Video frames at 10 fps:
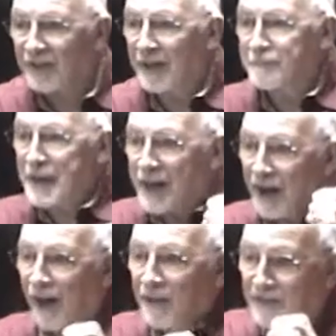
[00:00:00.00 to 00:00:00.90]
And
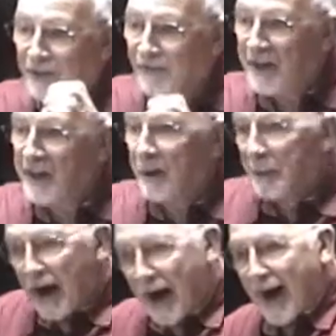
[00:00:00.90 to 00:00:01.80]
because of Him,
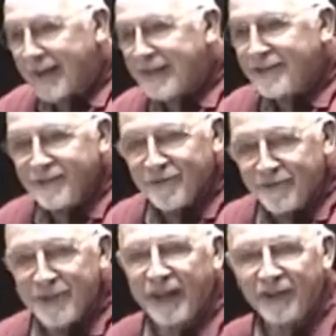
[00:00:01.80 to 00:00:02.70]
I can do
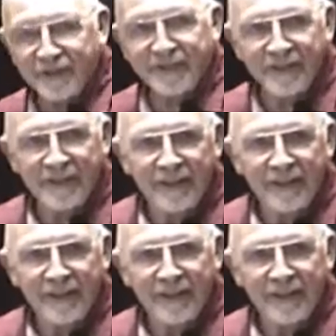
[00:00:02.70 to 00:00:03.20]
this.